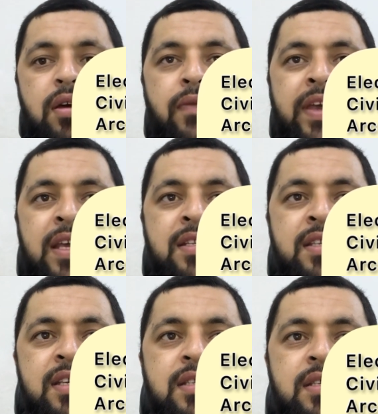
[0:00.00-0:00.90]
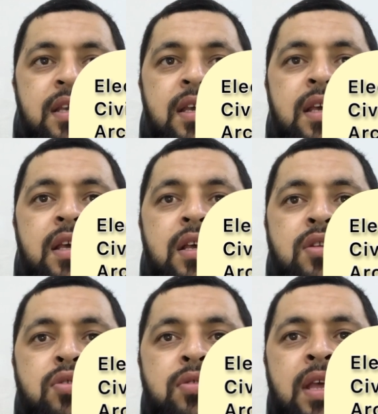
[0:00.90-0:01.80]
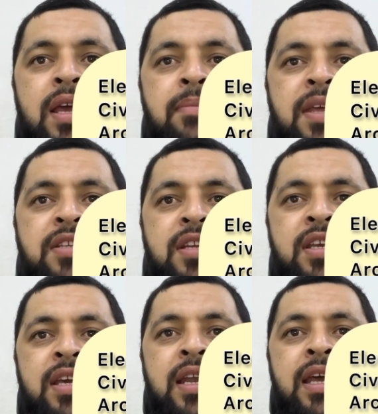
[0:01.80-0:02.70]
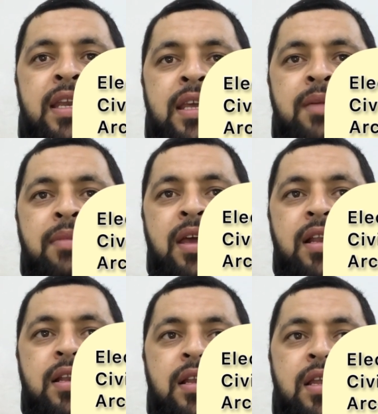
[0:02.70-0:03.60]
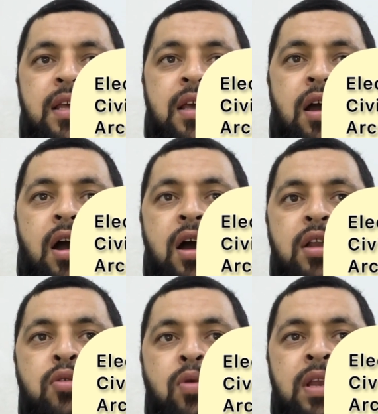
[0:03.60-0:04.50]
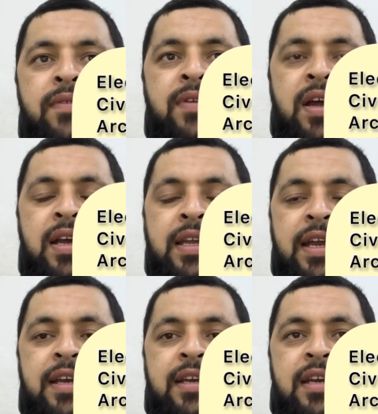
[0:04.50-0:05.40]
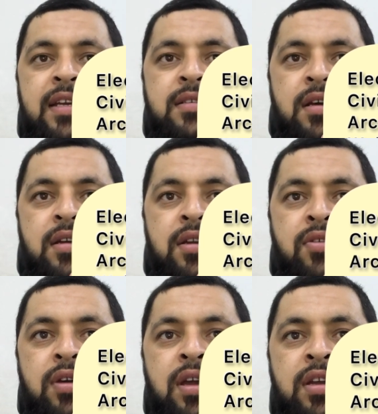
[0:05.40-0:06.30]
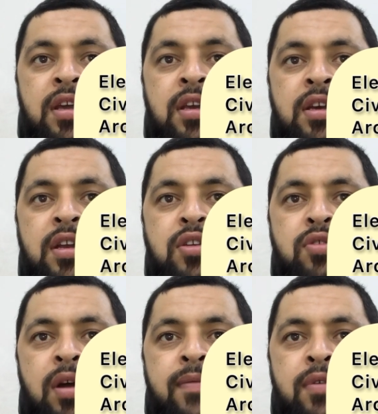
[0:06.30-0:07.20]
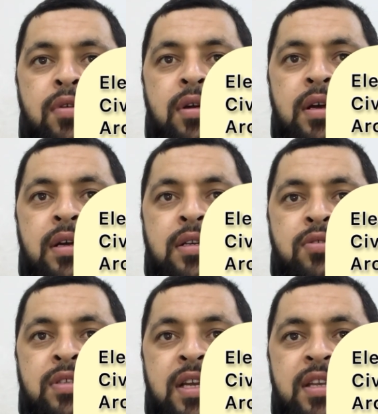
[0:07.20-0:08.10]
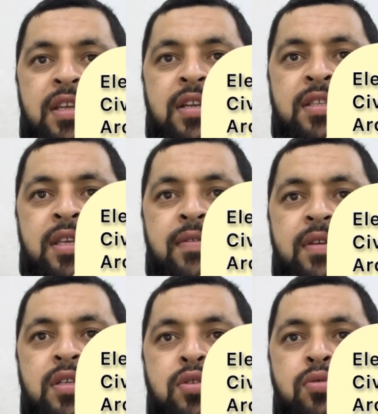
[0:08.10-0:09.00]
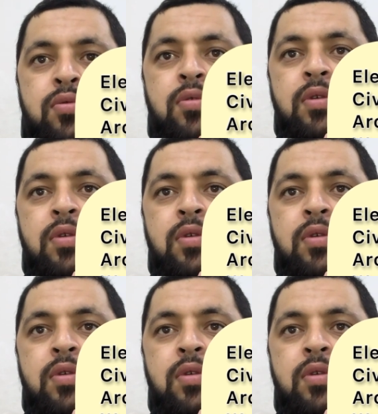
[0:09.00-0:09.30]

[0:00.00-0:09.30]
vacancies? So they mention here an email. All qualified candidates are encouraged to upload uh, to send their C Vs to